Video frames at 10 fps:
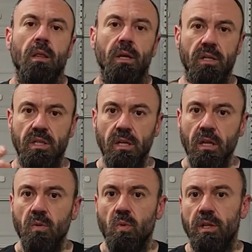There's
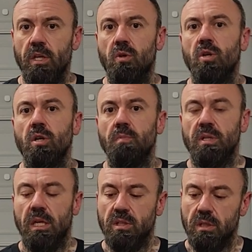another one that you could
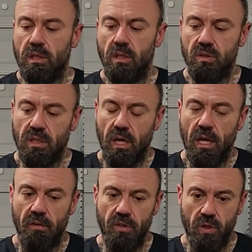potentially use, and I
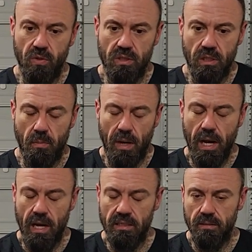have used in the
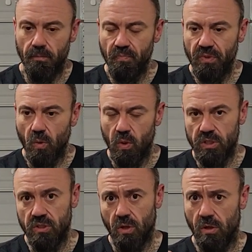past,
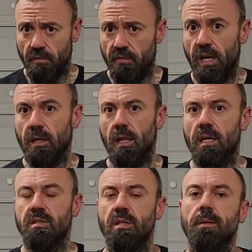which is called a vinyl
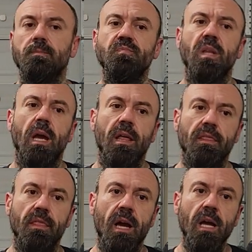ester.
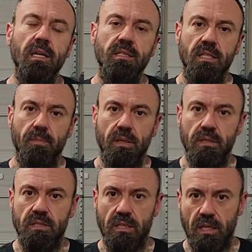And that is
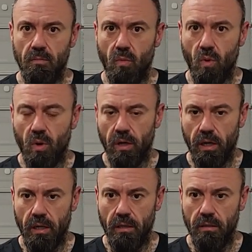typically seen more
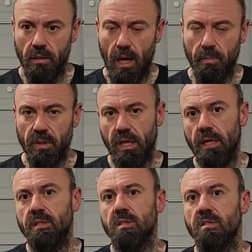in
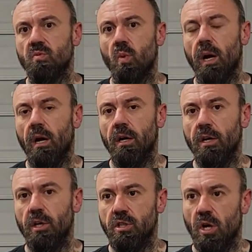applications where
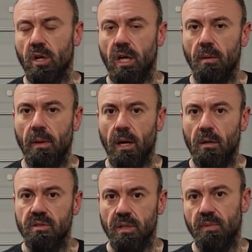you're talking
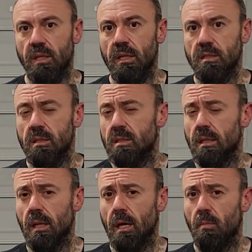about something that's going to
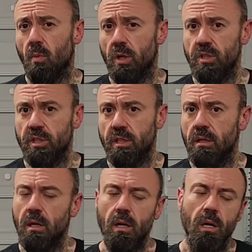see a lot of moisture,